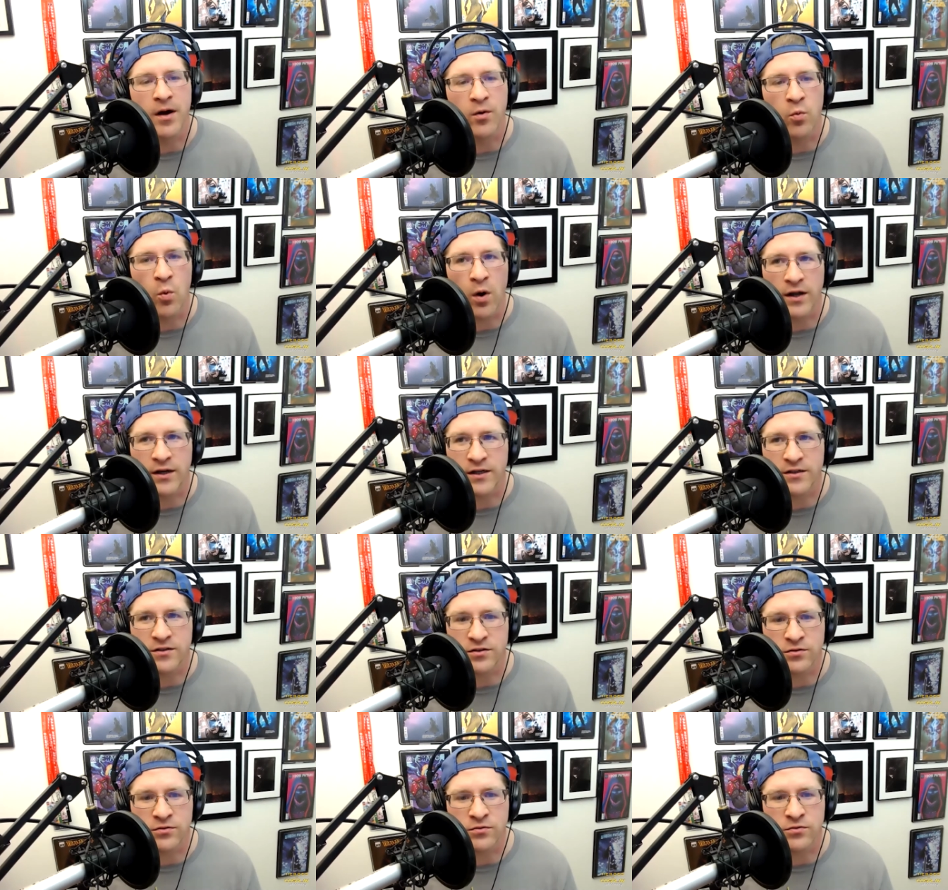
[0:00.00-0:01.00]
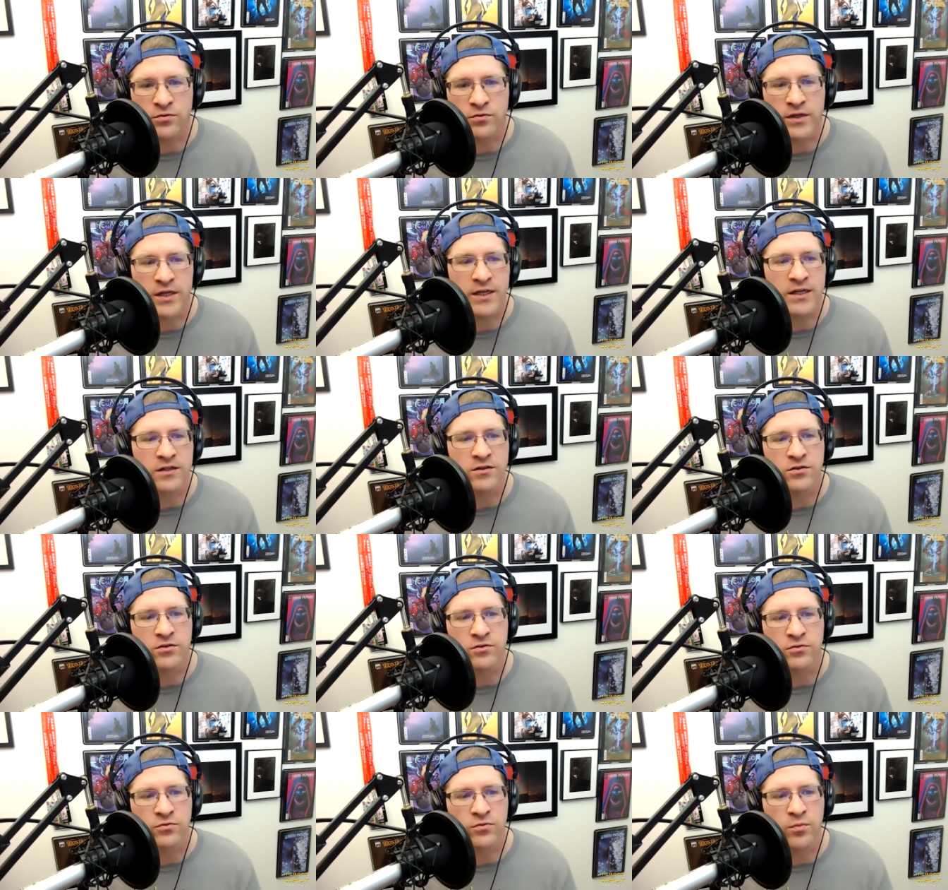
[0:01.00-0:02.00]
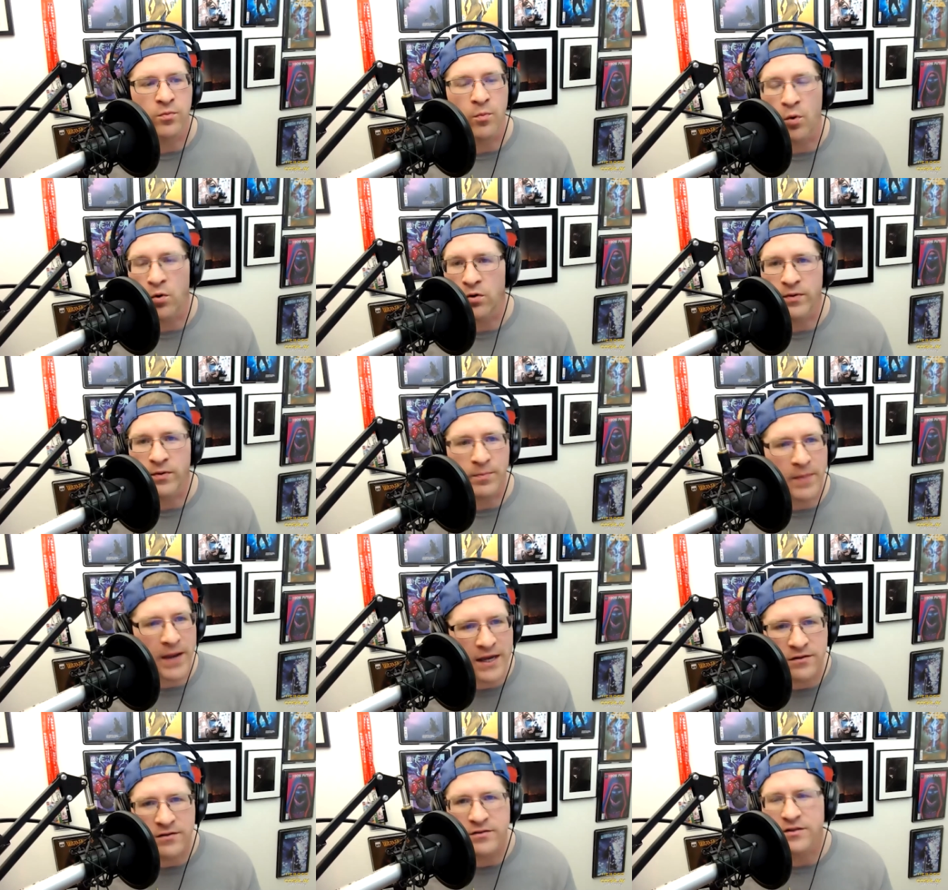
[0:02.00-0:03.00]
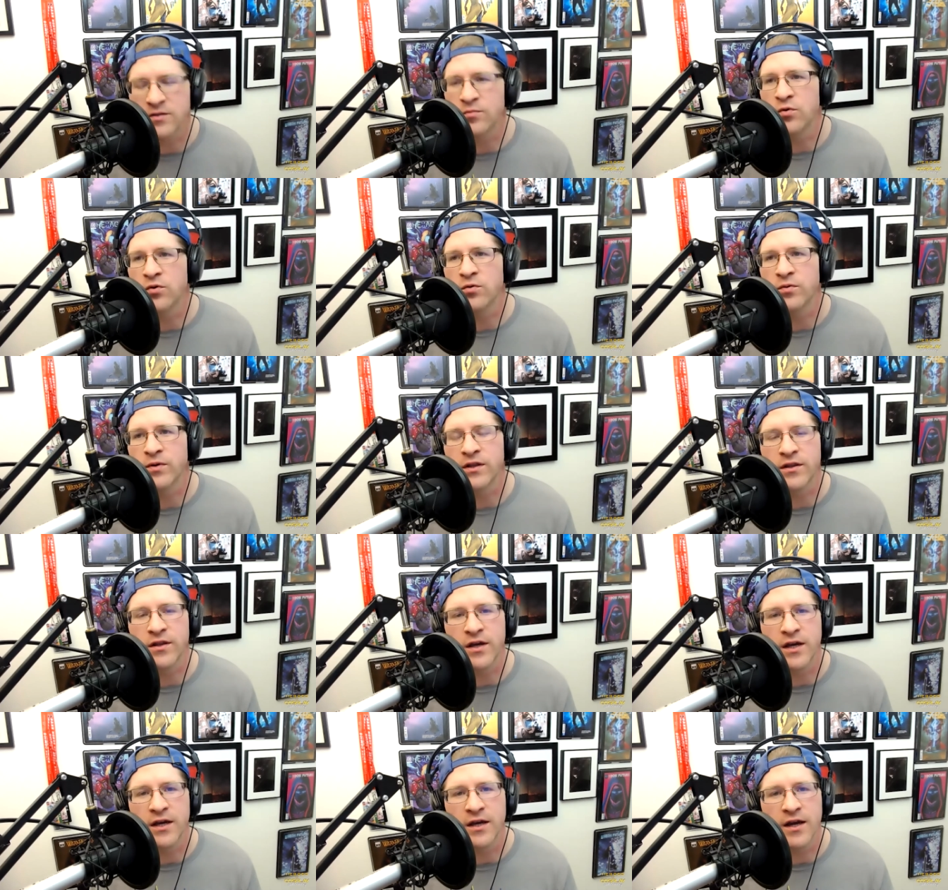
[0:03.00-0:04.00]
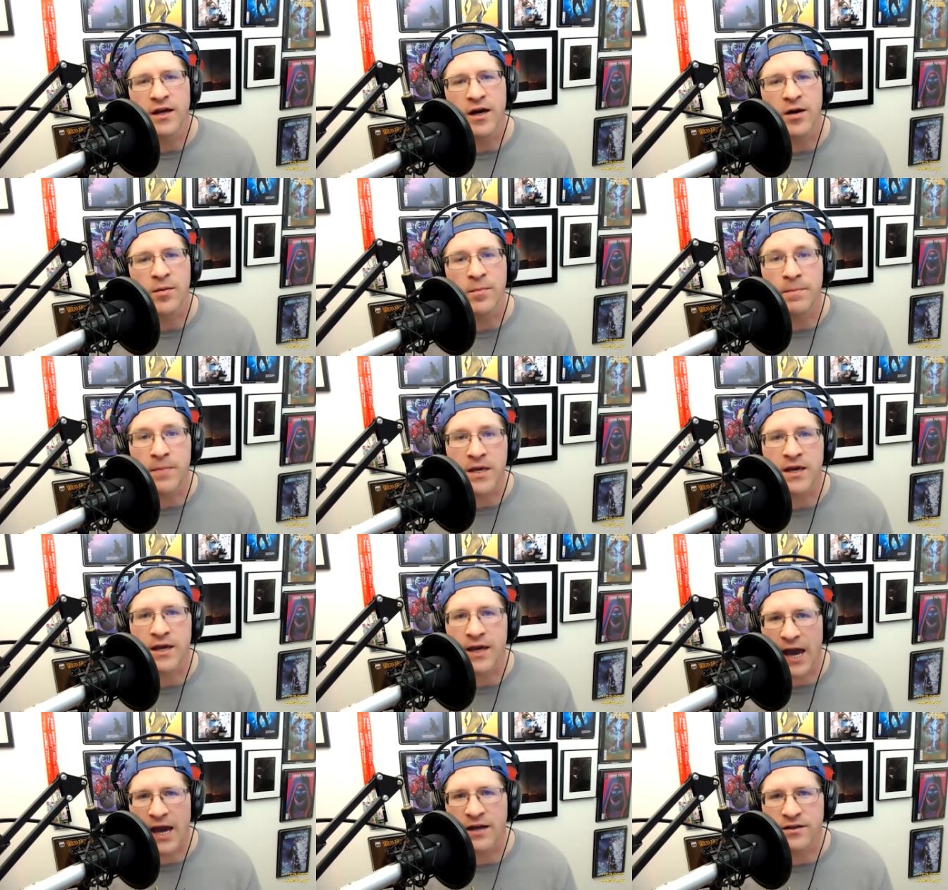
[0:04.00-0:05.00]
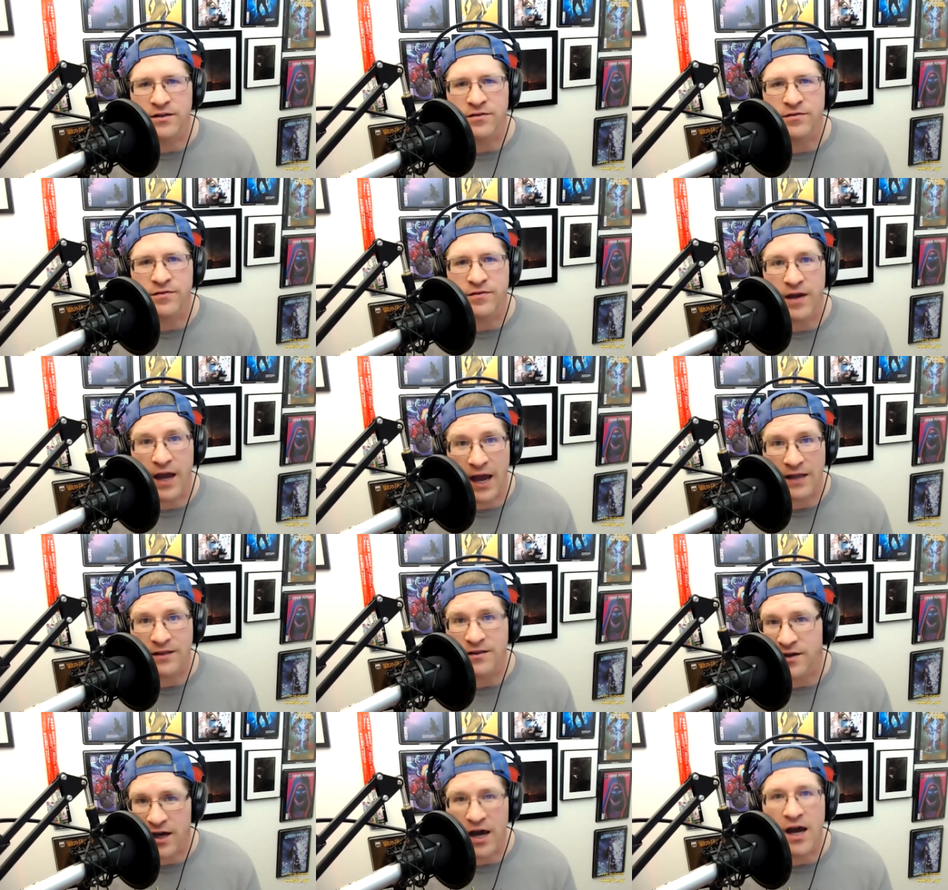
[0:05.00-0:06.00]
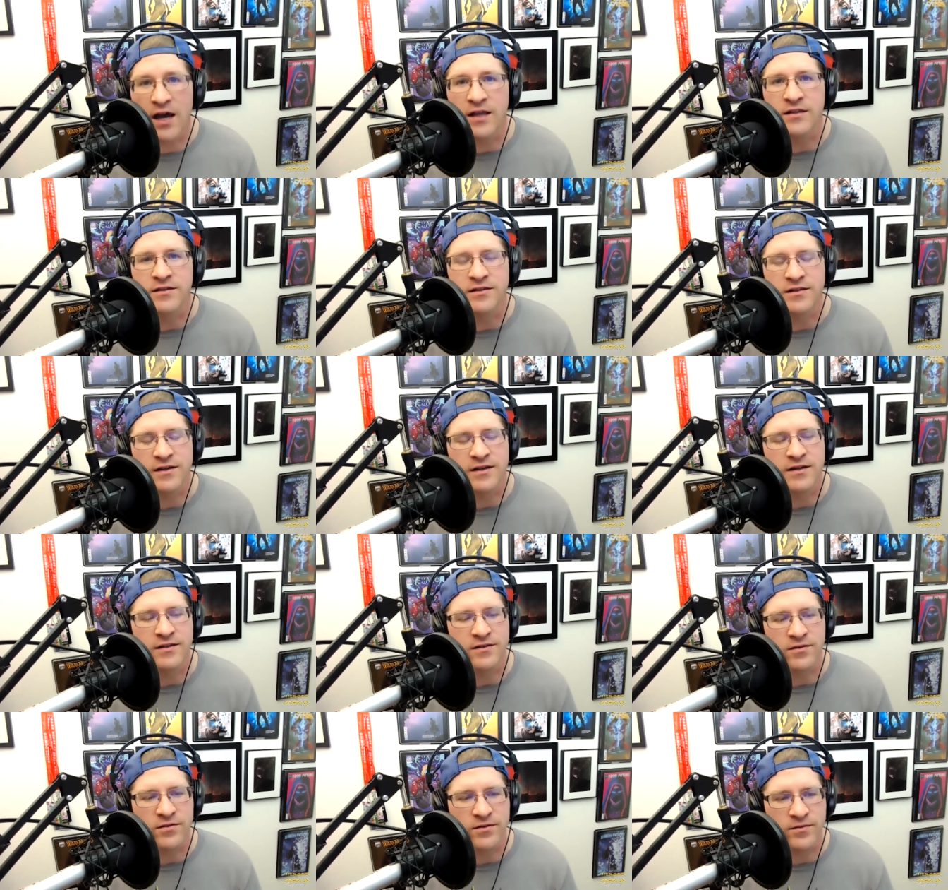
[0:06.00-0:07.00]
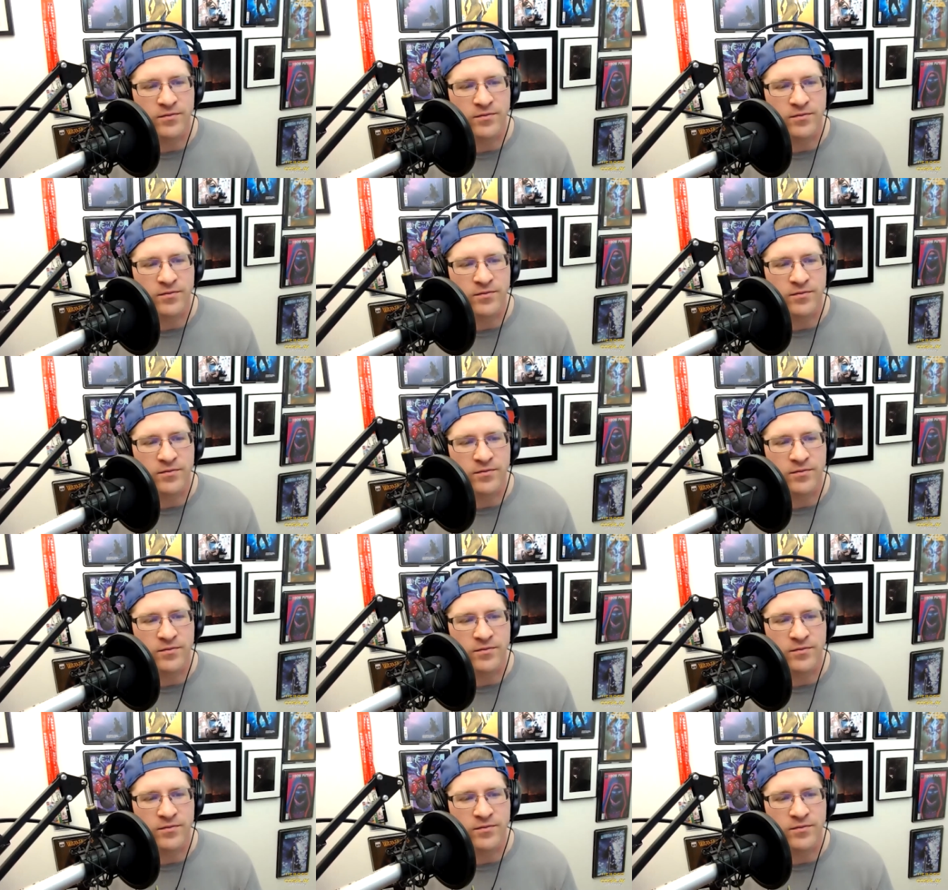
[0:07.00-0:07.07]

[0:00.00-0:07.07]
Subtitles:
wanted to get into more with panels and more with being active at the cons. So